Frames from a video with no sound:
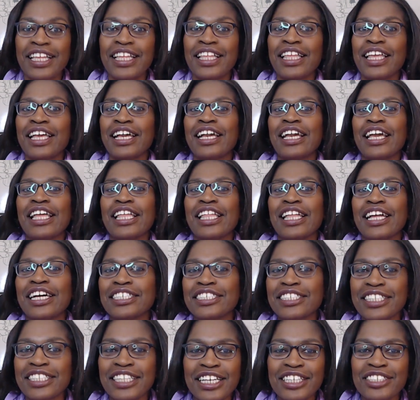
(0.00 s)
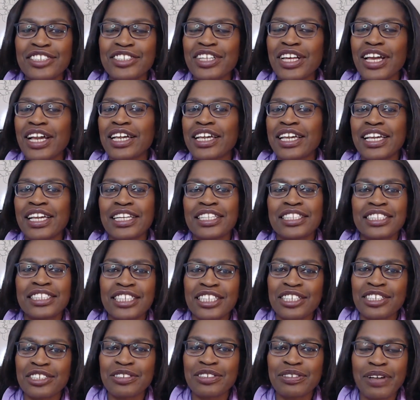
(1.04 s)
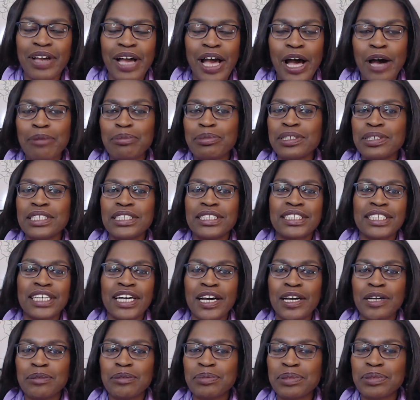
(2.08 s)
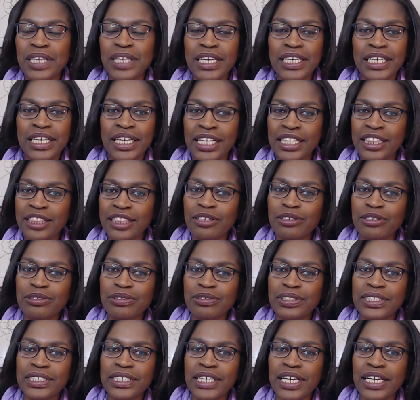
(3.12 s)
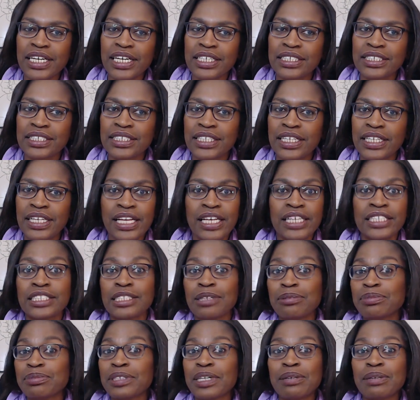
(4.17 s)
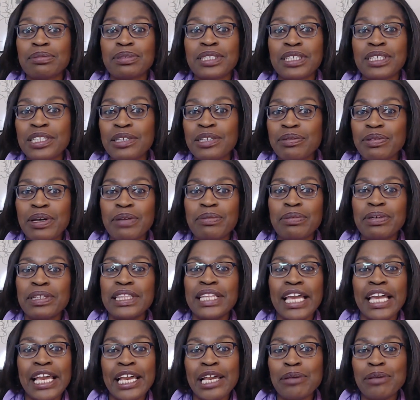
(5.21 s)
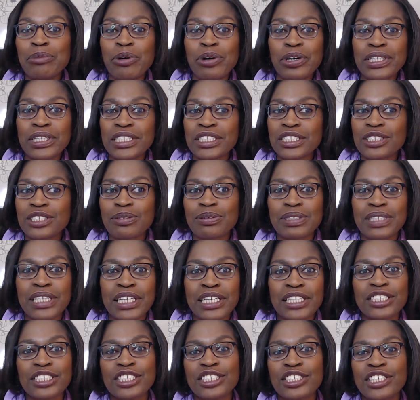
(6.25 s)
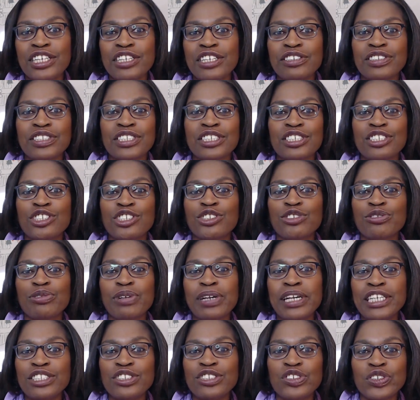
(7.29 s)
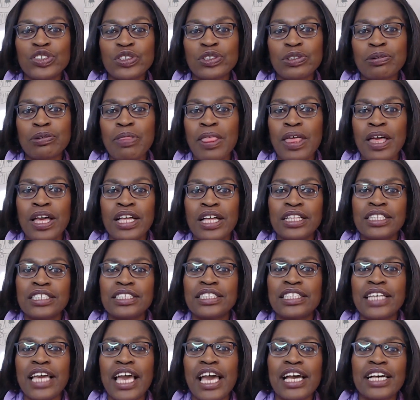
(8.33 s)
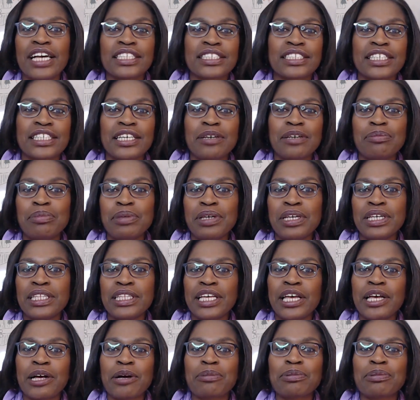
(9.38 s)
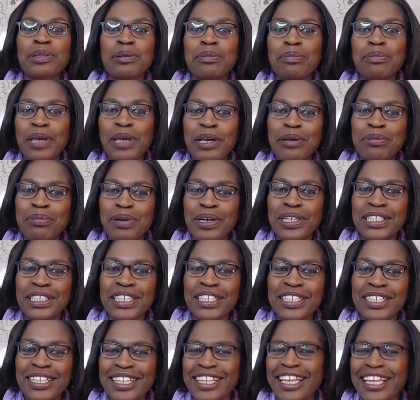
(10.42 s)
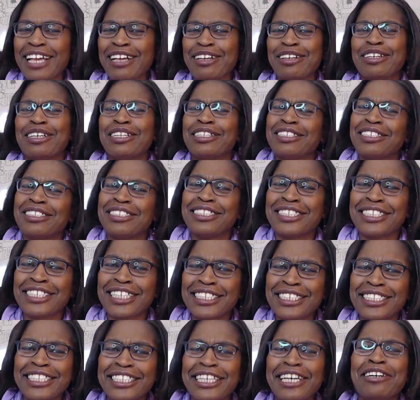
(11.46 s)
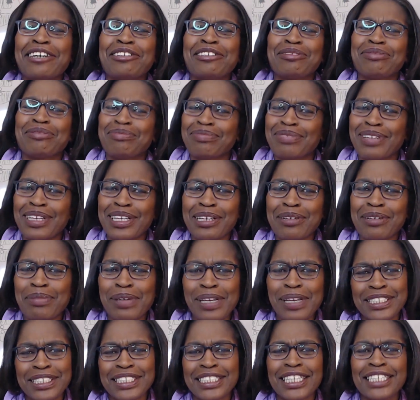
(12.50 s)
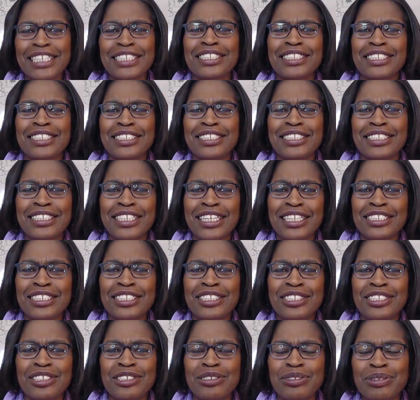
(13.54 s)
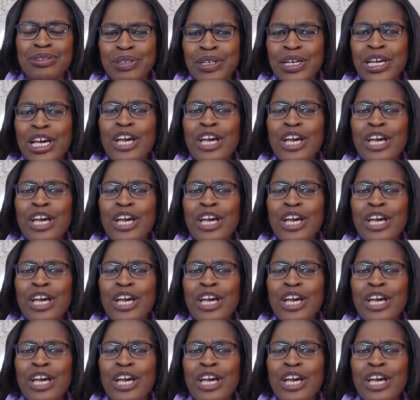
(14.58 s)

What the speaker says: And as an agent, I can't tell you how many times I get those texts. Sometimes they don't even have a name on it. So it's like, here's a stranger that's asking me to help them make money. Like, does that sound like it makes sense to you?